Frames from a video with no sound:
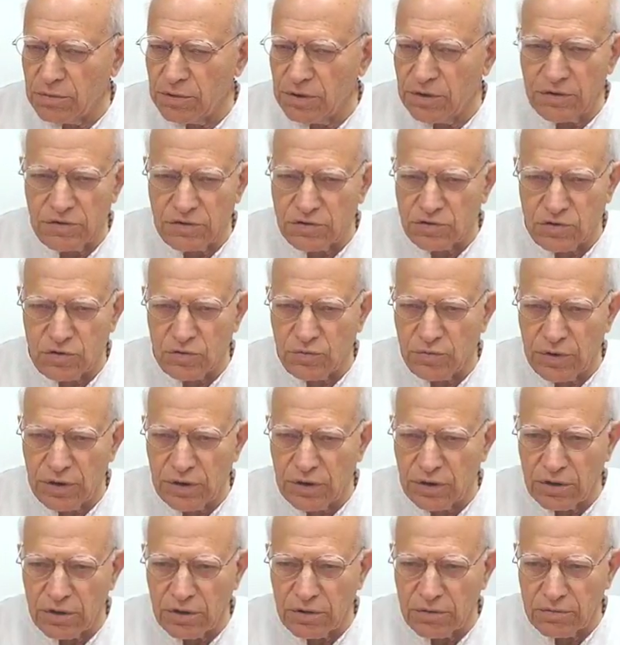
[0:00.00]

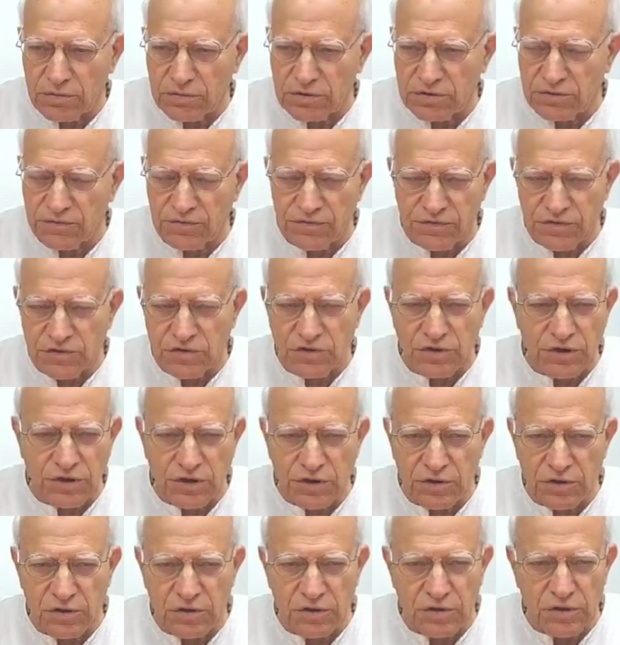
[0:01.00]
instrument,
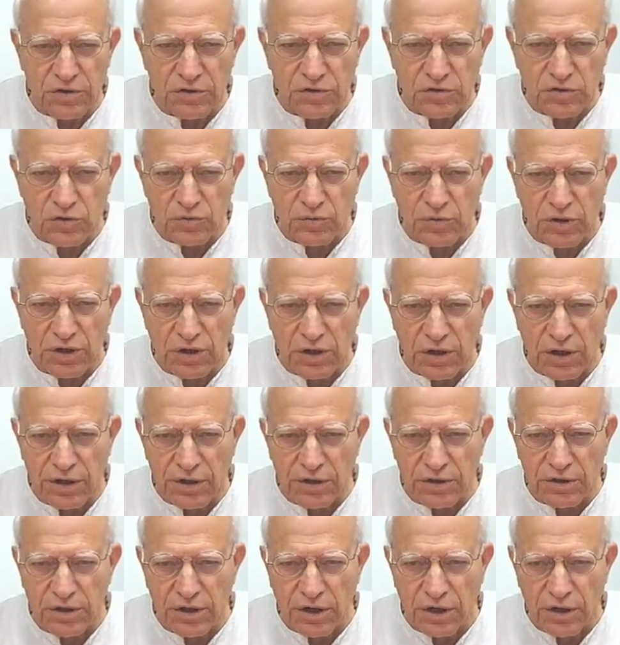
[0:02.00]
sophisticated instrument
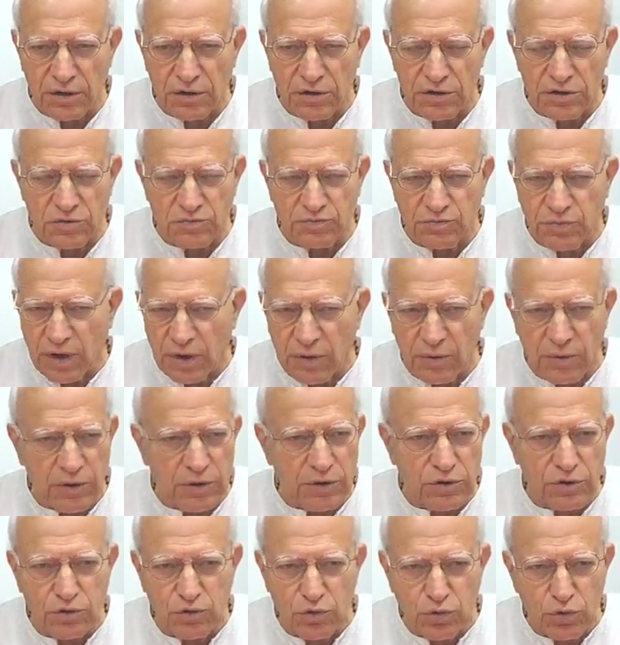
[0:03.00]
like that, these
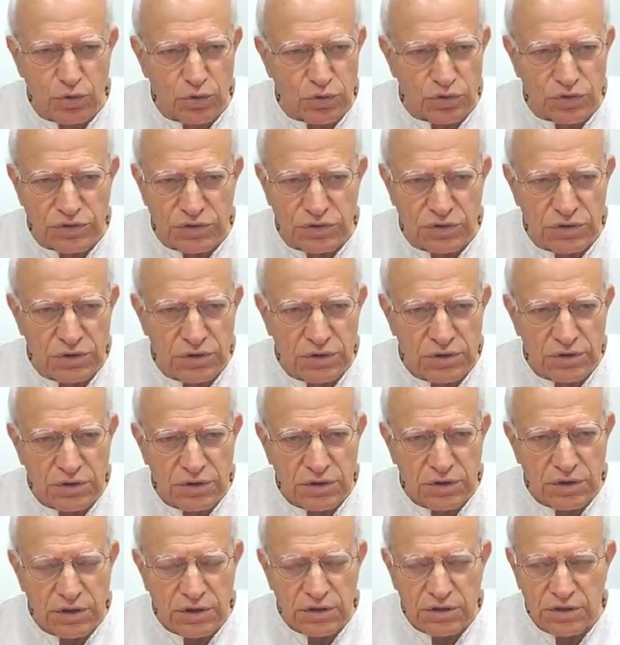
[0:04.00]
power tools,
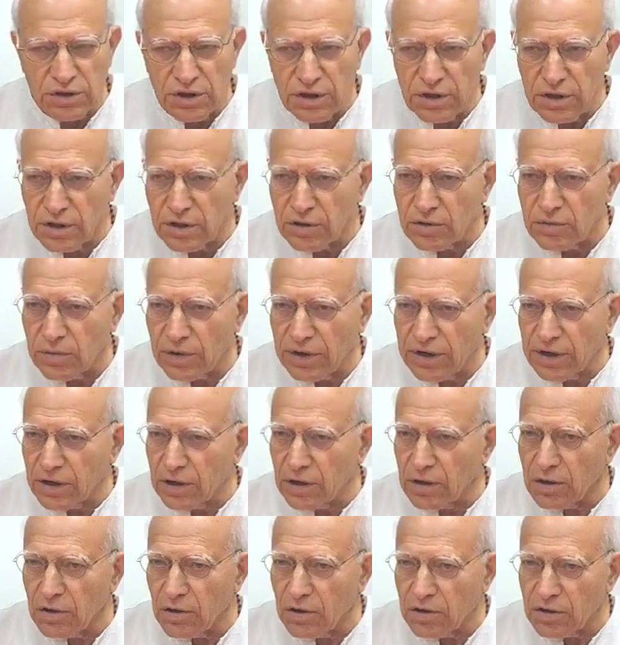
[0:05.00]
they
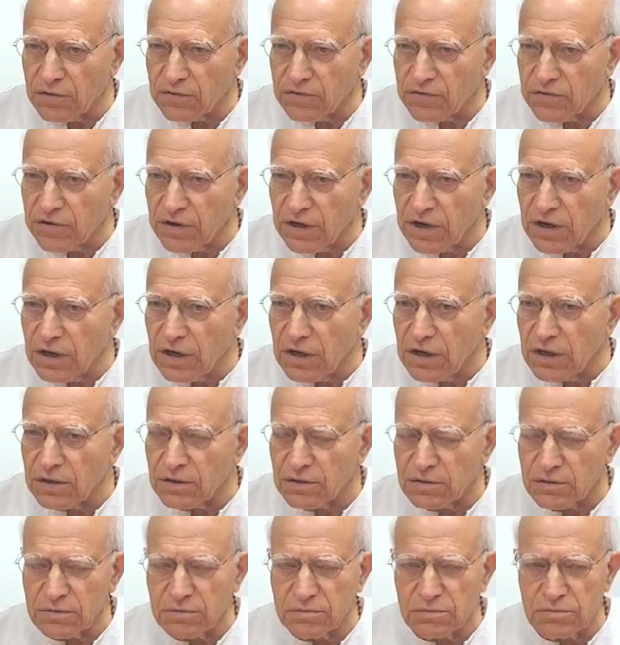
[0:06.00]
require a lot of
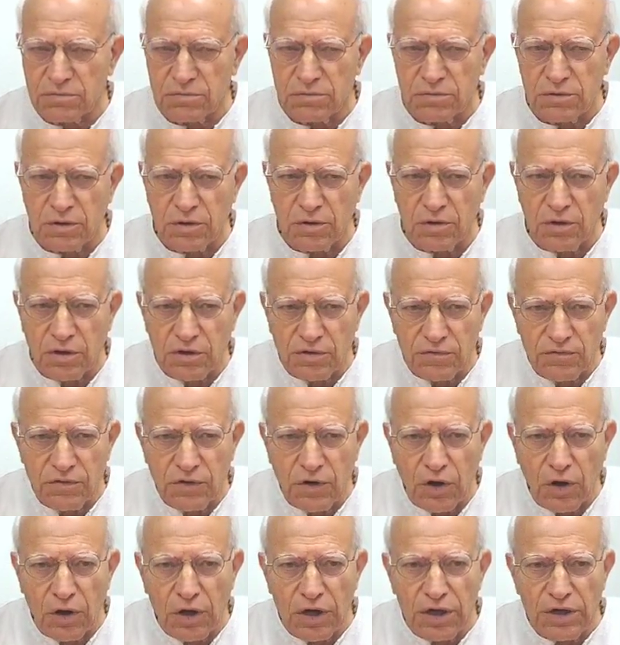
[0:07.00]
training, a lot of
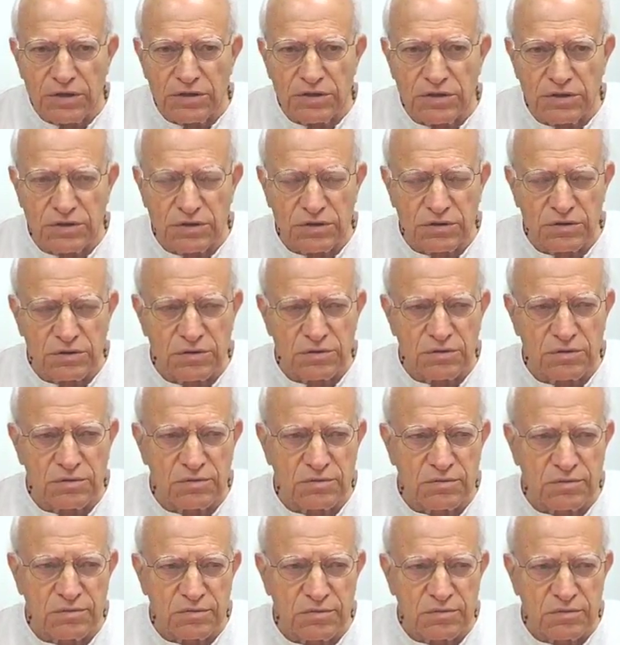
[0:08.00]
knowledge,
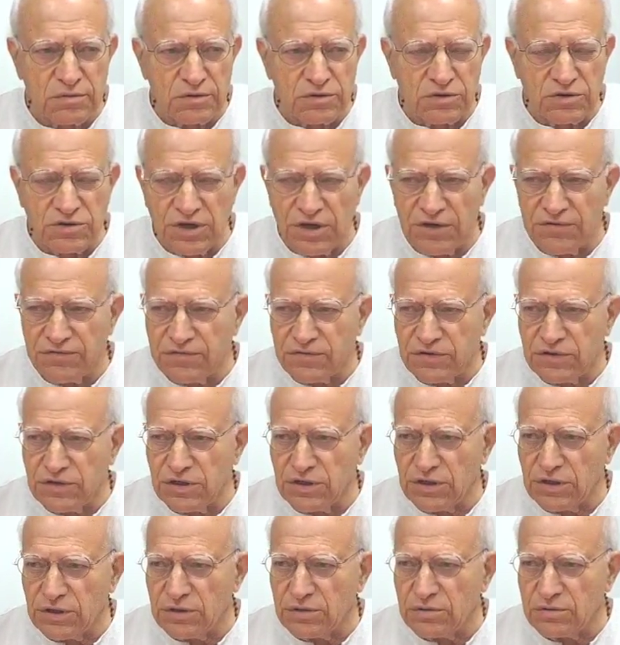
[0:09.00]

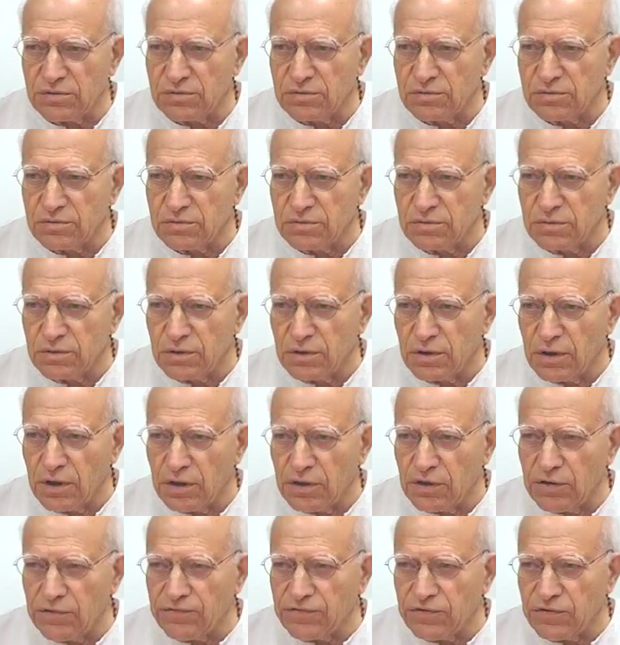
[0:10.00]
safety.
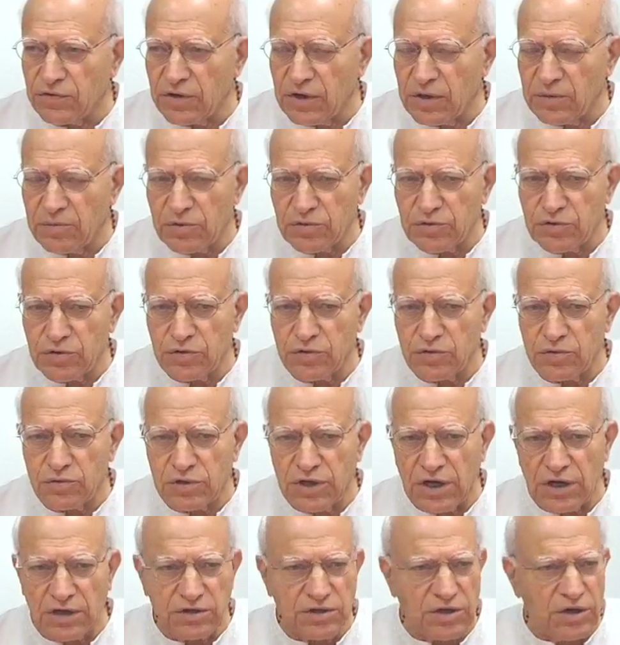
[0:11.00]
And if you're able to do
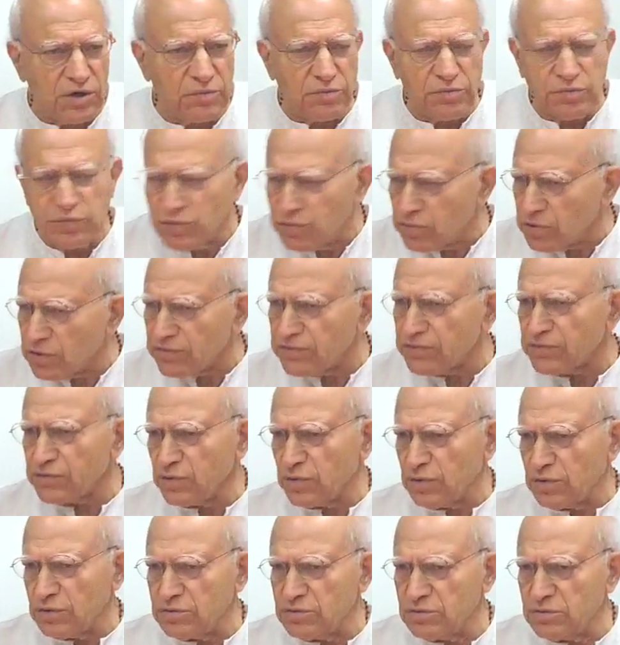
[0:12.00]
that, they're
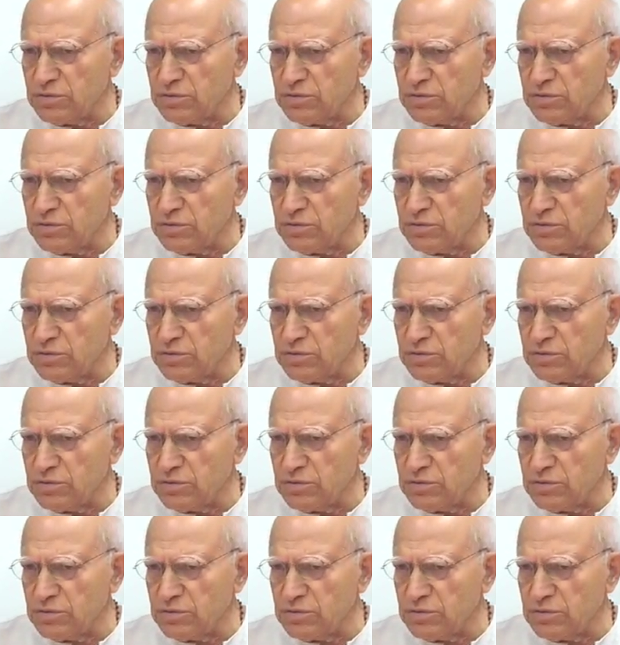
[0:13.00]
beautiful.